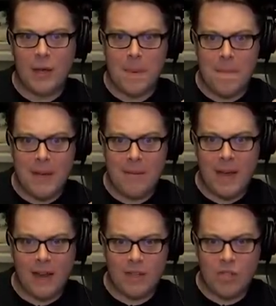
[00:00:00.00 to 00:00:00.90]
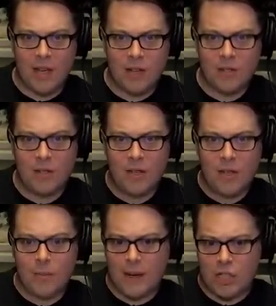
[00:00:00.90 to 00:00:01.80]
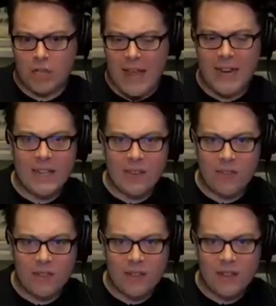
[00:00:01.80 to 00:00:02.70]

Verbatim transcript: he beat me on his channel by shenanigans.